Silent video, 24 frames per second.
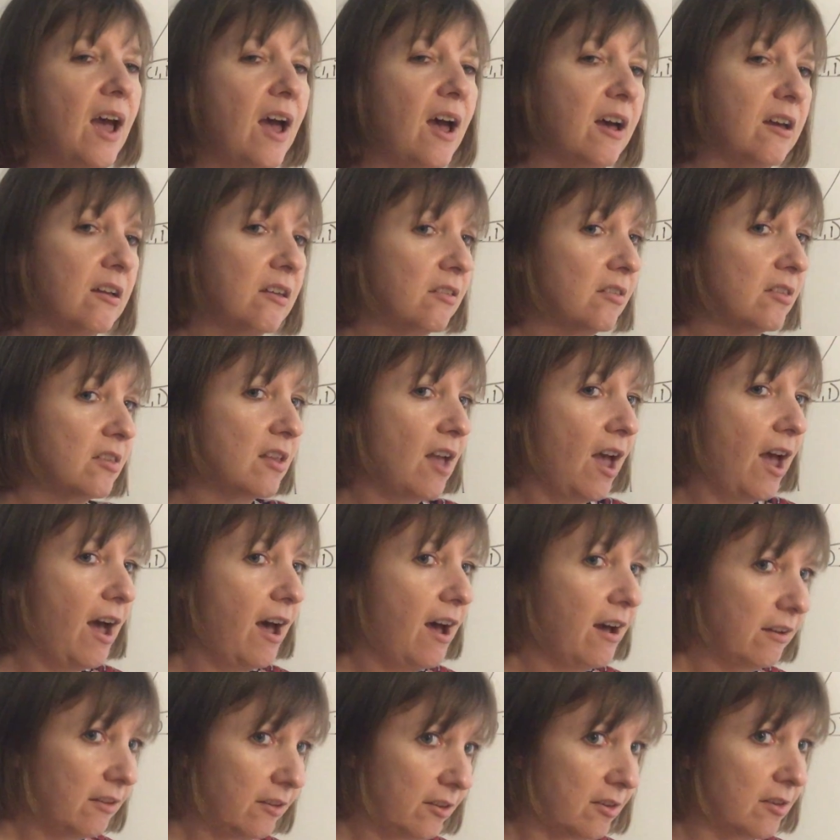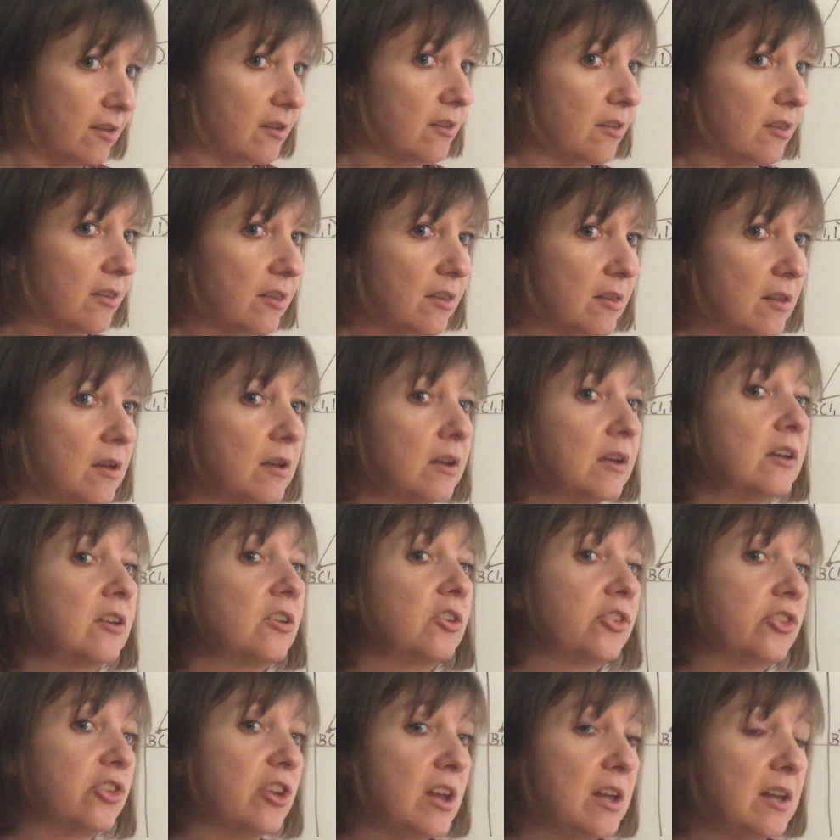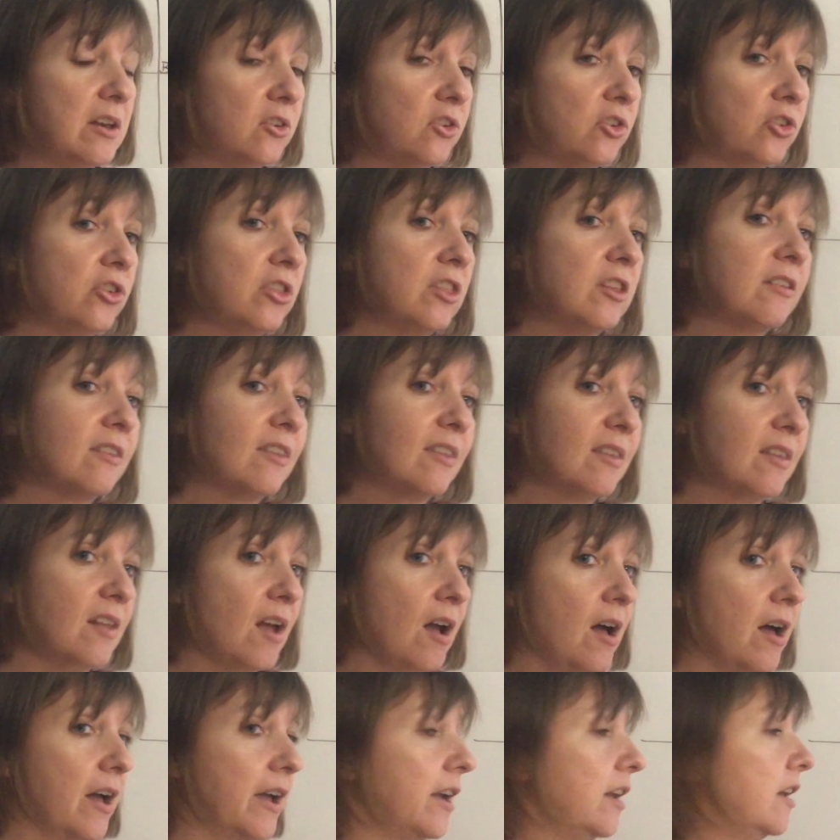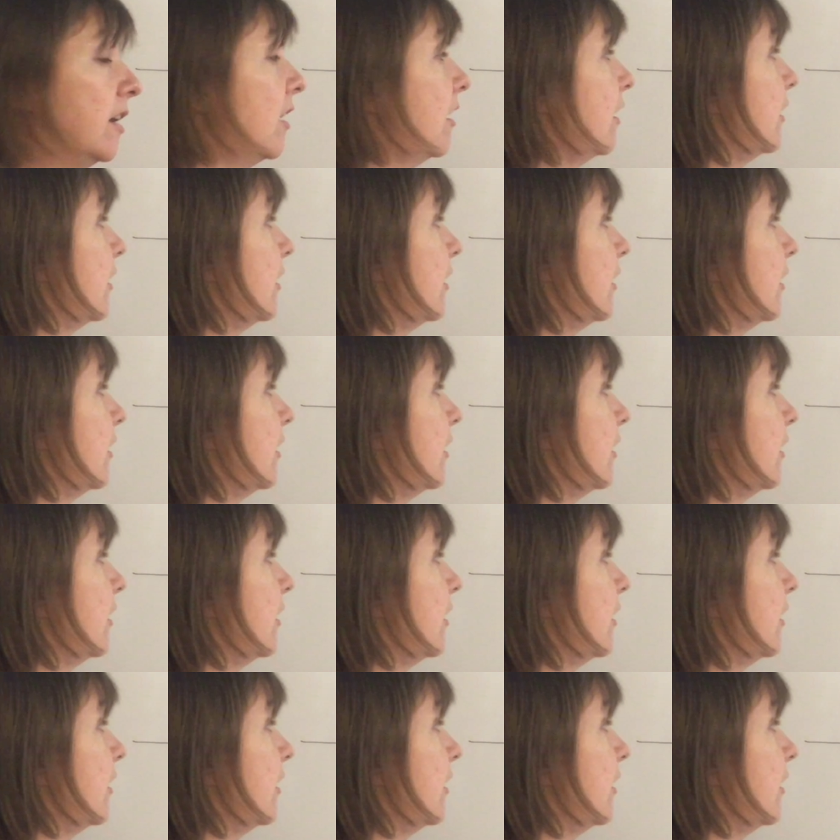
x-axis, change the sign